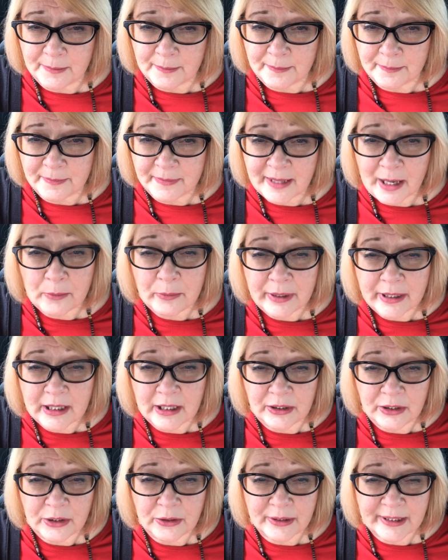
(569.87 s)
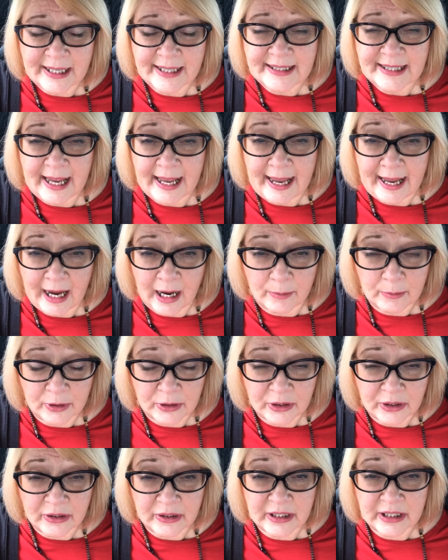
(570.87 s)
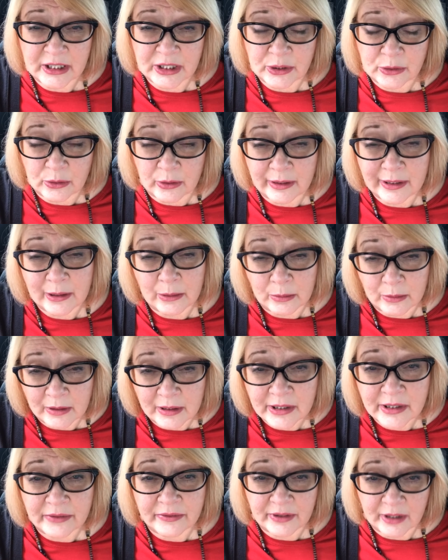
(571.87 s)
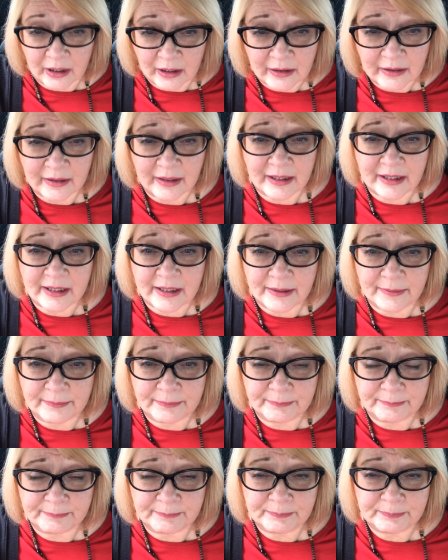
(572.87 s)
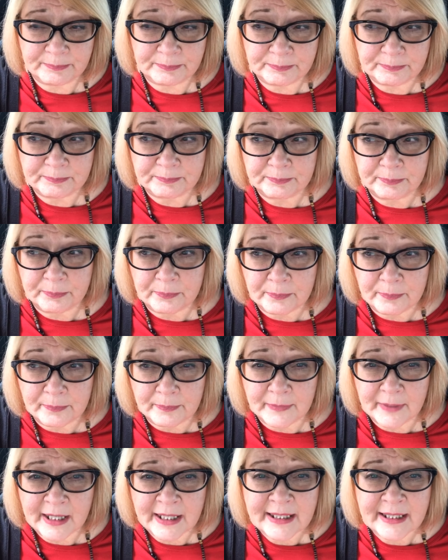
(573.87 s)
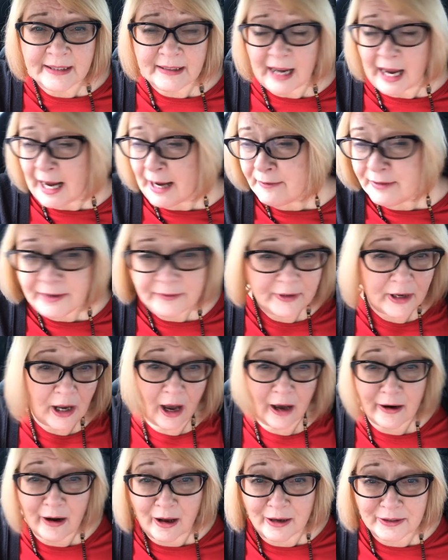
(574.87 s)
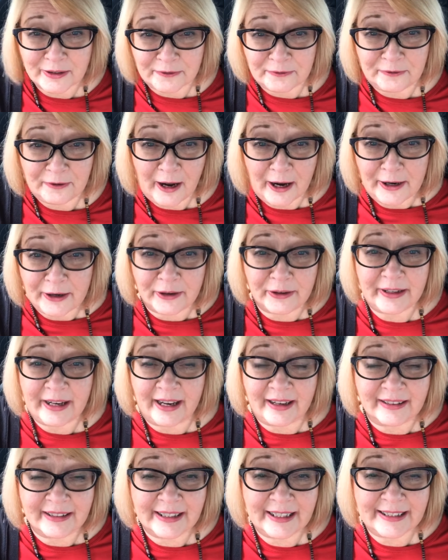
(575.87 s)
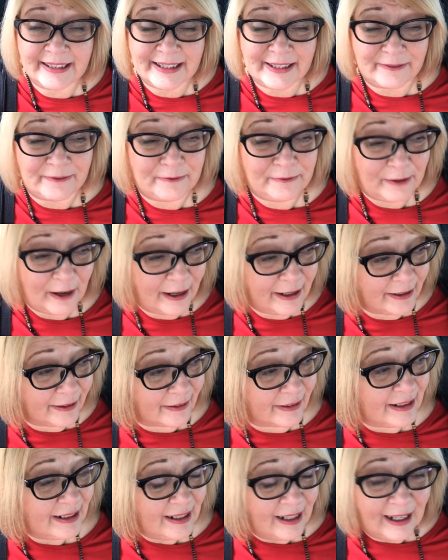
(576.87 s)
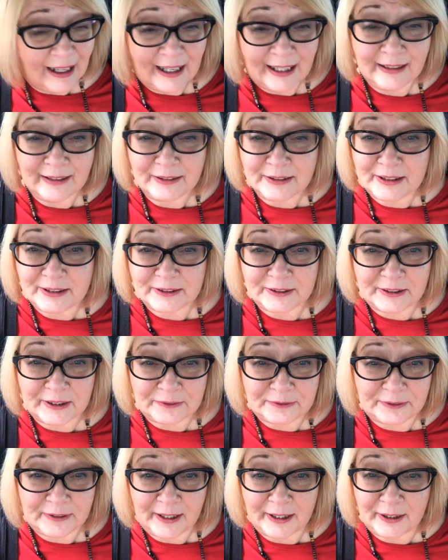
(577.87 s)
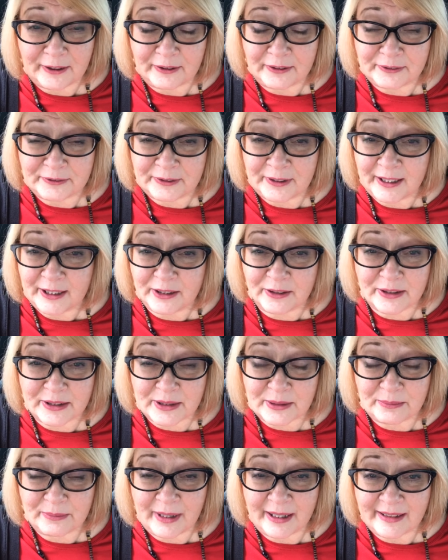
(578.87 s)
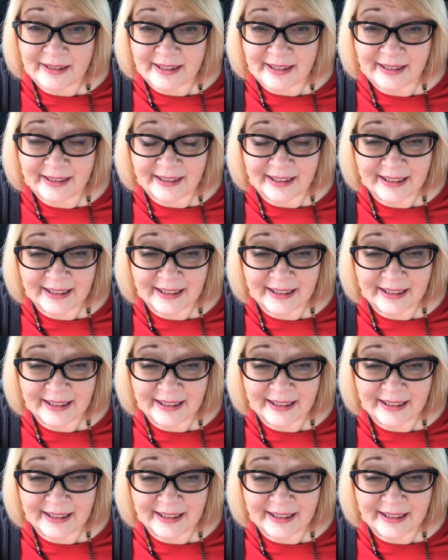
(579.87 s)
that we can use as a hammer to destroy the works of darkness. I haven't even got on to fire yet. It's a fire. I look at the fire and fire is amazing.